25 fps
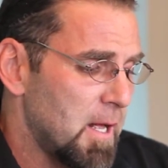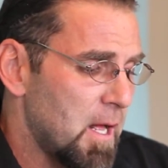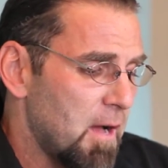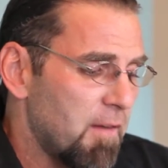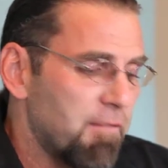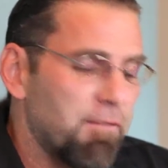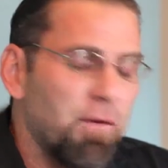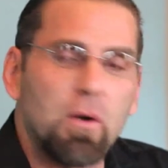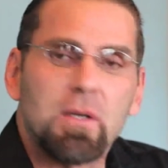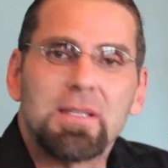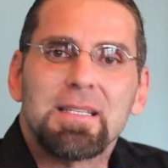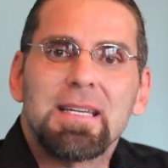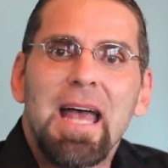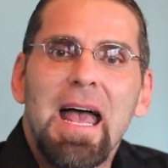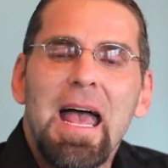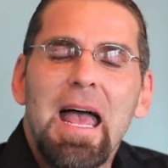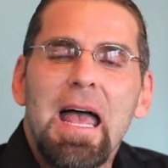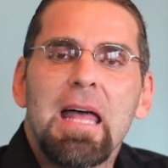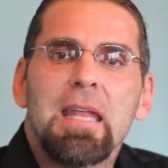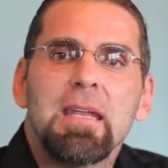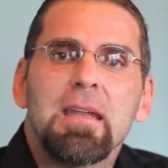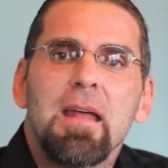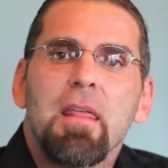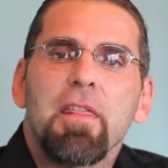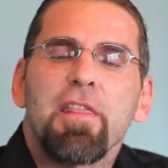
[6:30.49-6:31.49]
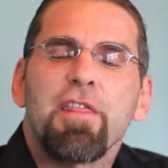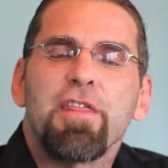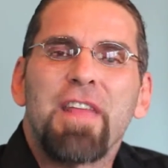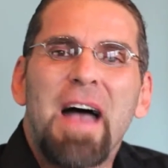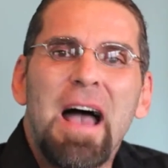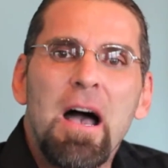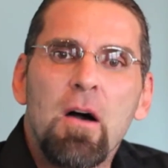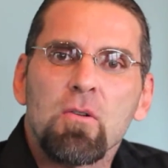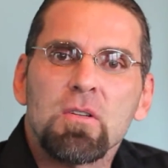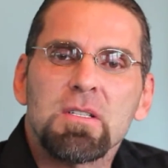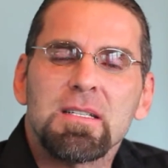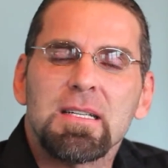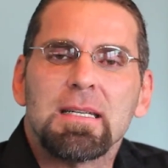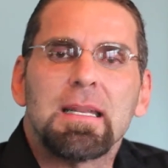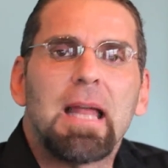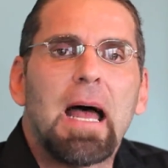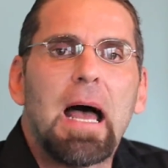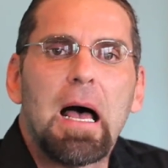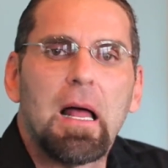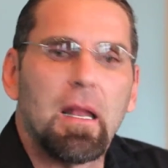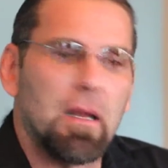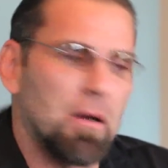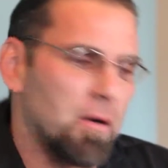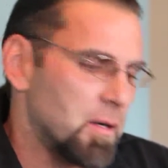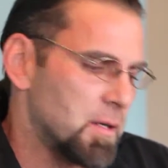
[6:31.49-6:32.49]
For
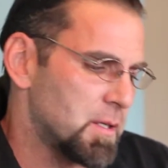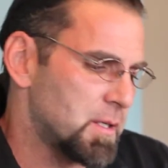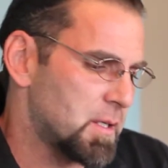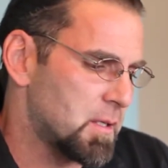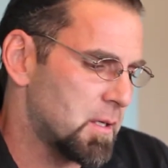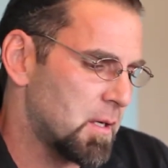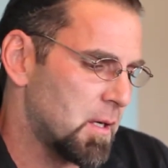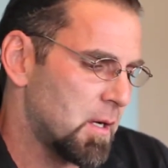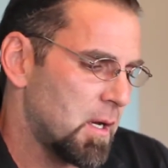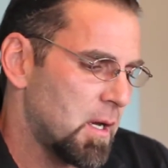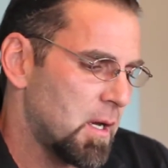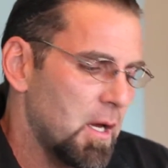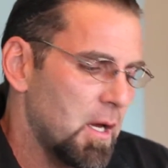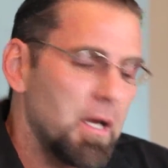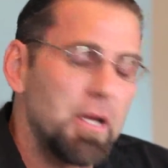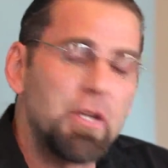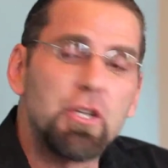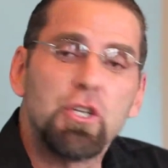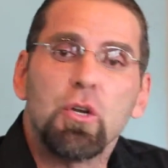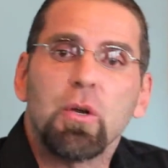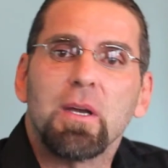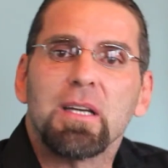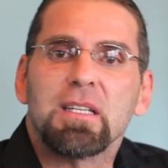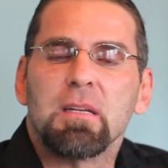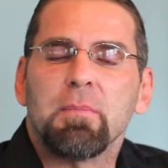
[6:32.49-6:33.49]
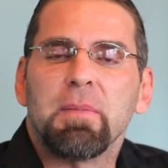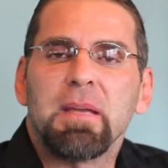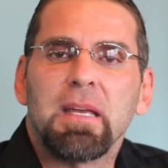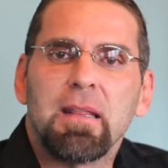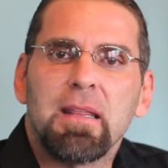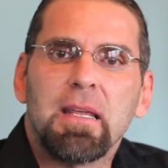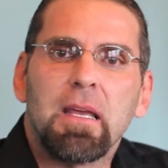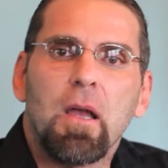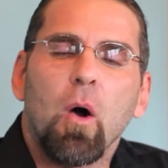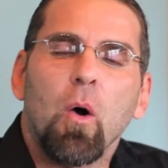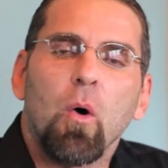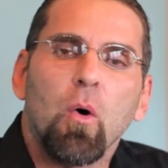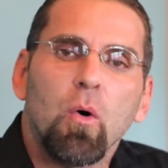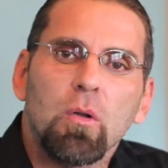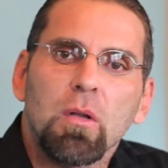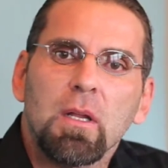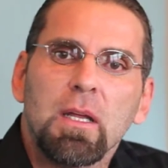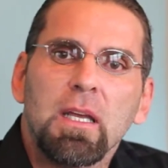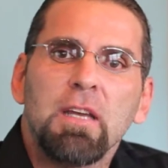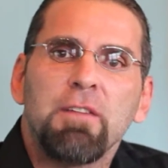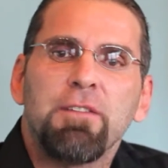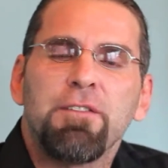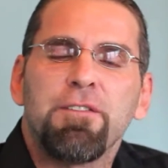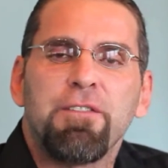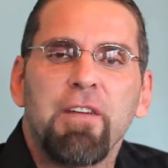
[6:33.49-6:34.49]
$10,000, you get to be the
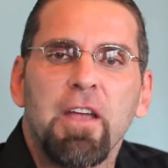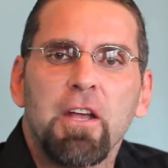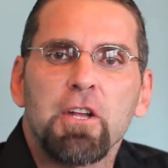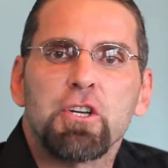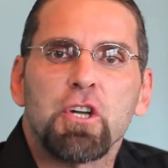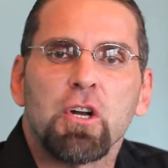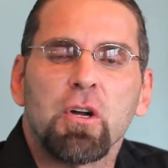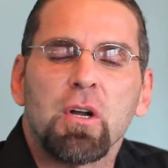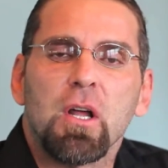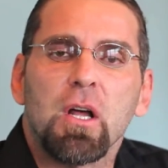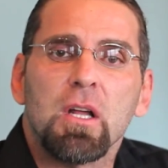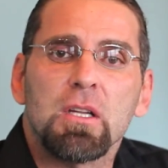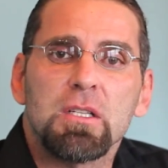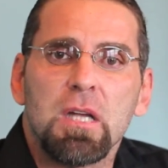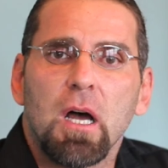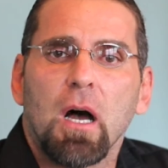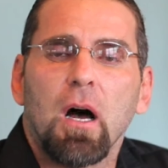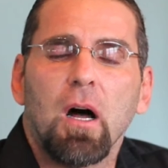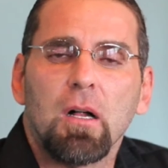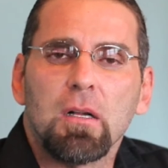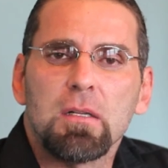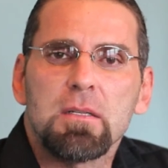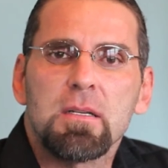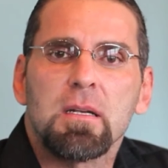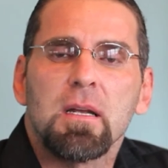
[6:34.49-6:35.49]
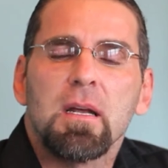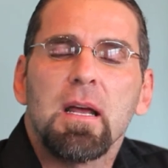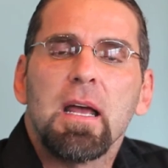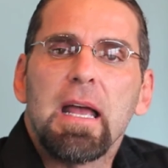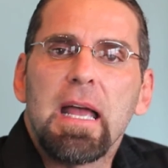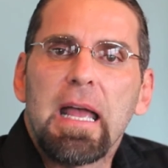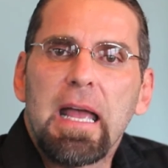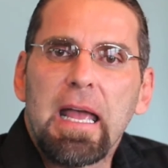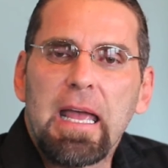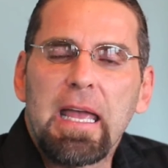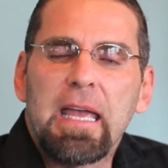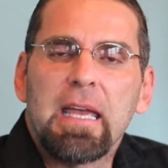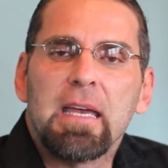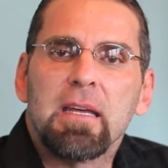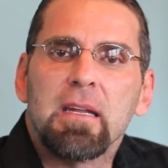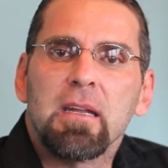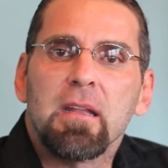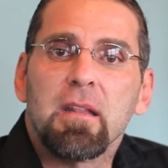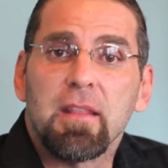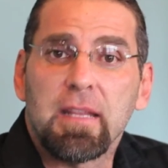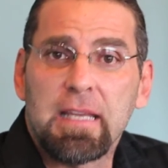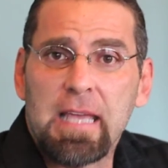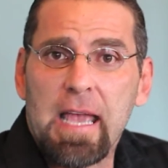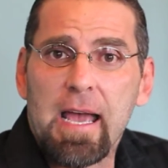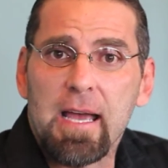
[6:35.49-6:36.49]
only featured adult
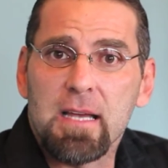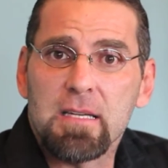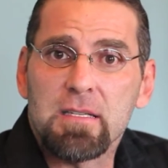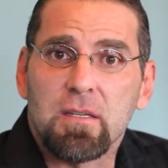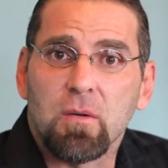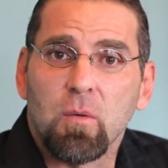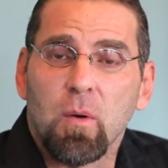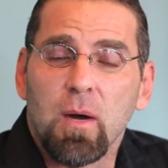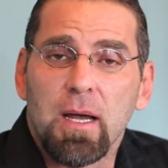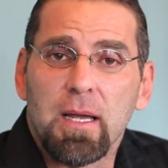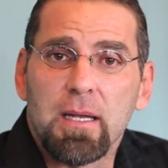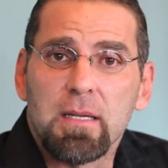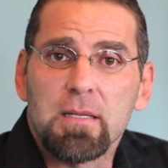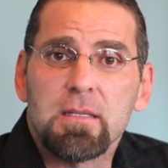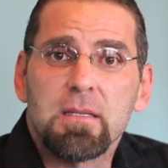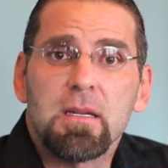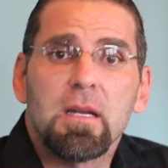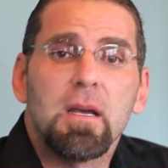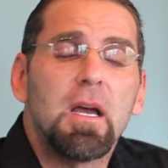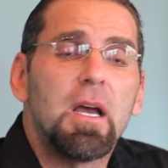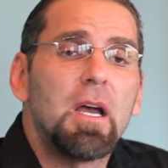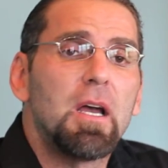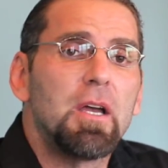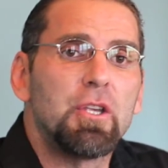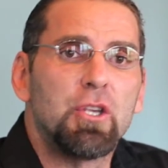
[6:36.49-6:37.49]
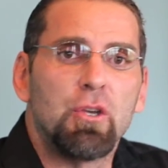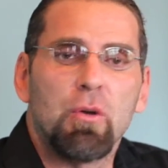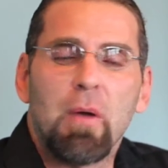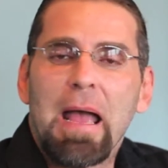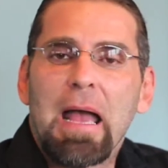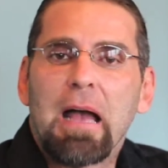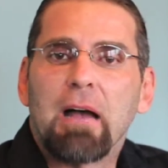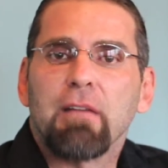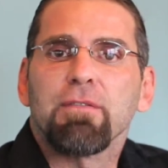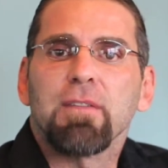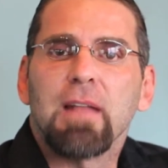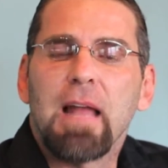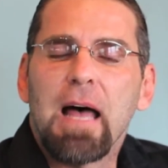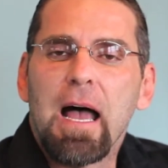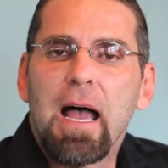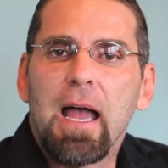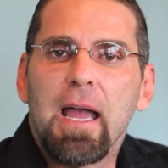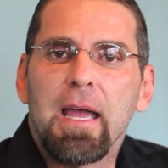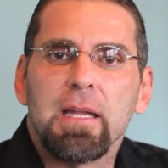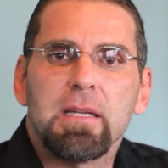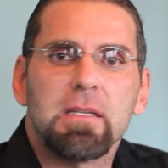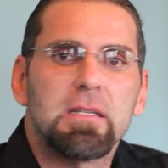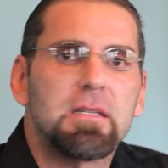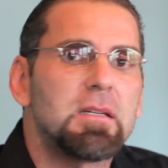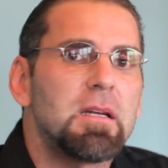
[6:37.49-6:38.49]
in the Castaways. You have
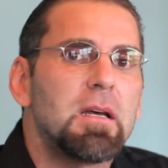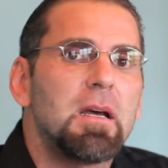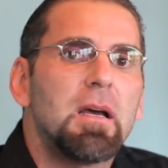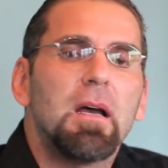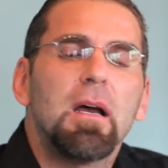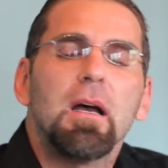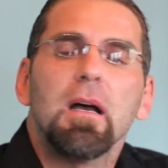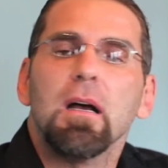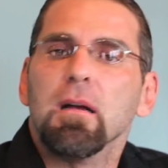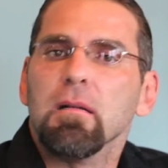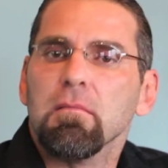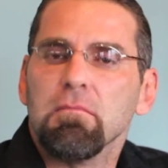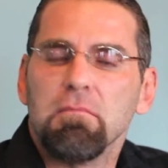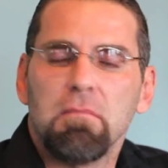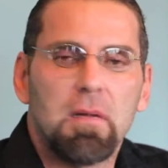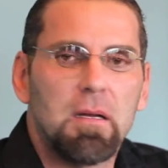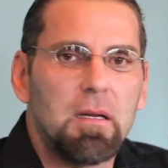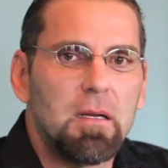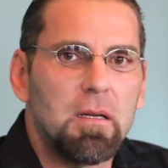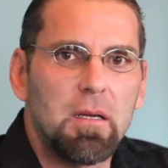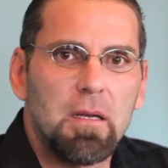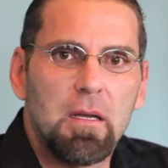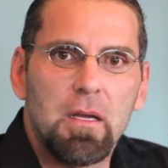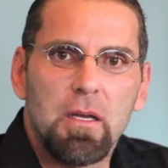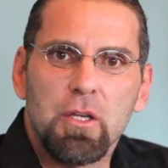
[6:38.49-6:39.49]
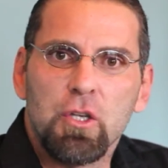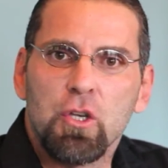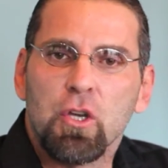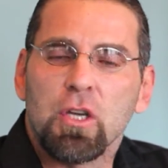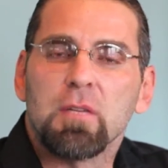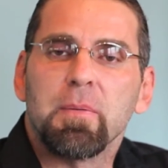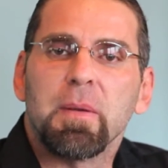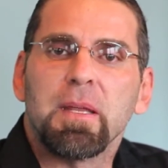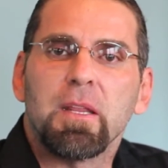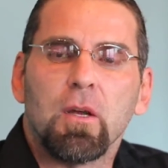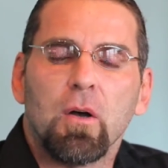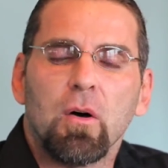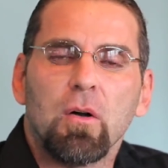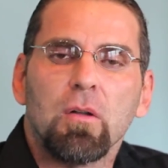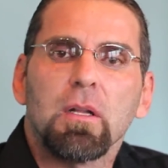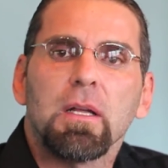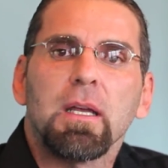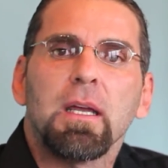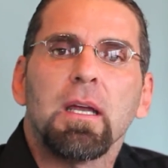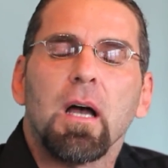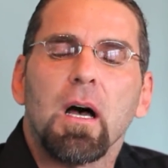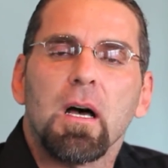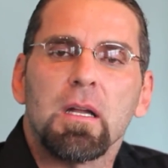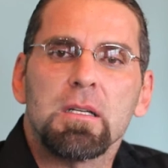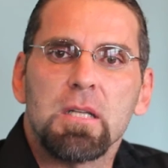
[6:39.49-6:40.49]
lines, you get to be the
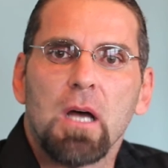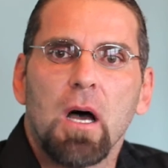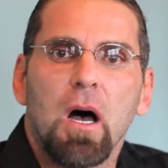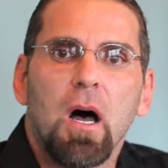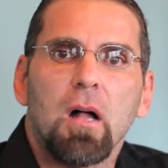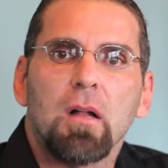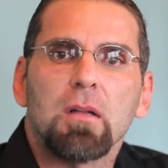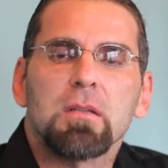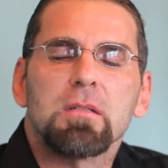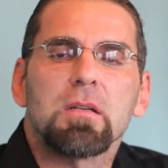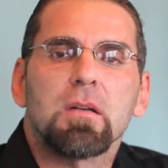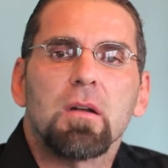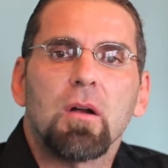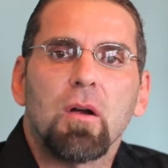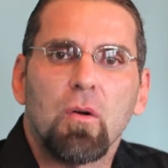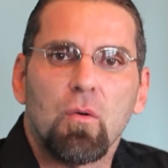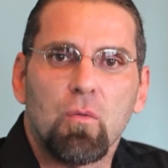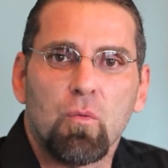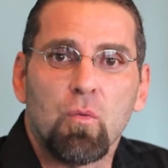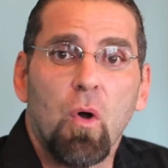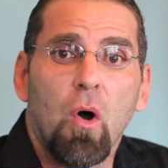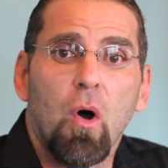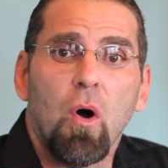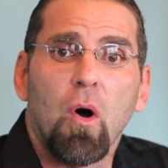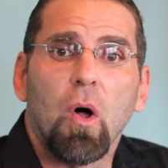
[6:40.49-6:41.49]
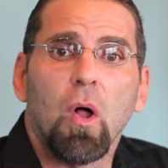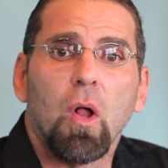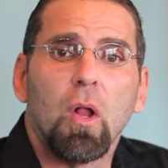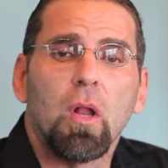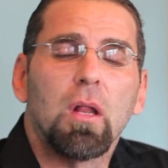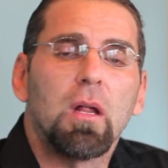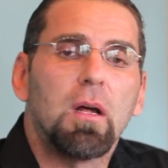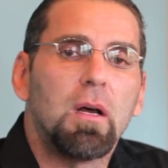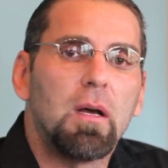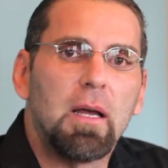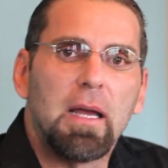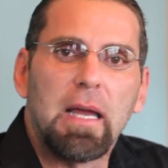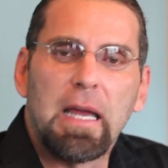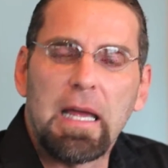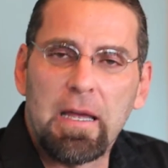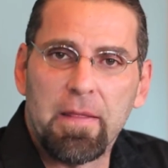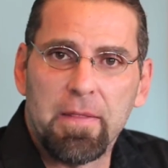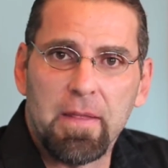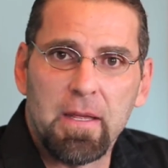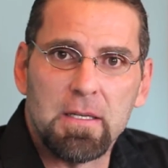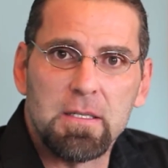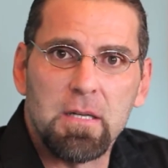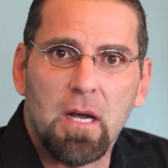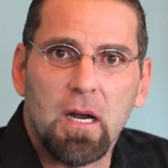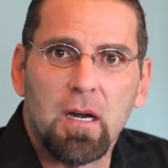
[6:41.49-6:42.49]
only adult role in
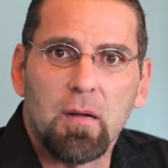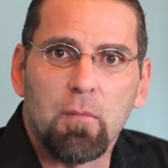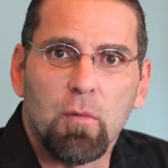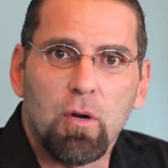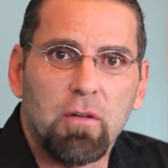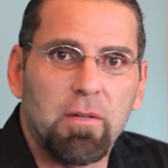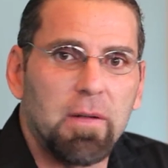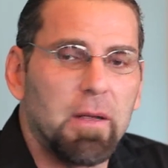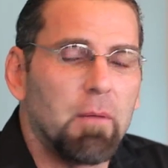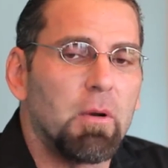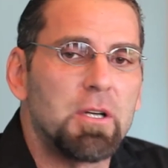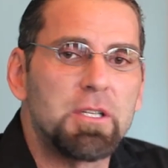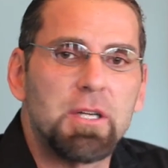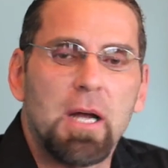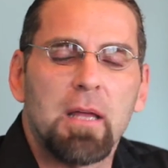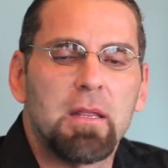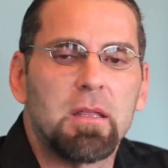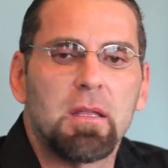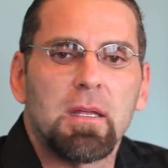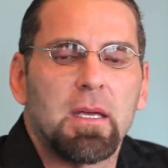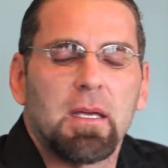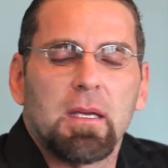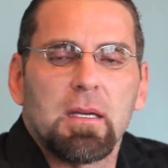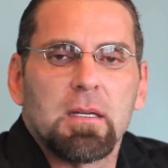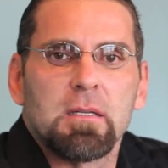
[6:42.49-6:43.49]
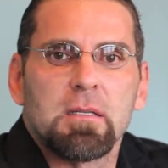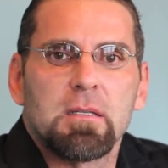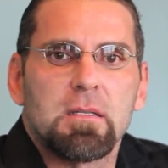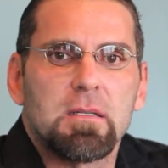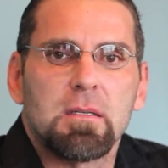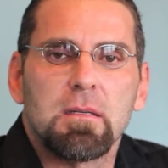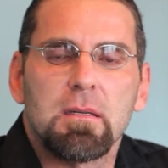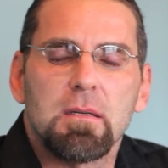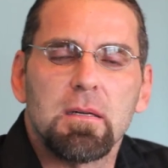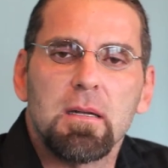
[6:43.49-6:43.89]
the entire movie, which I think is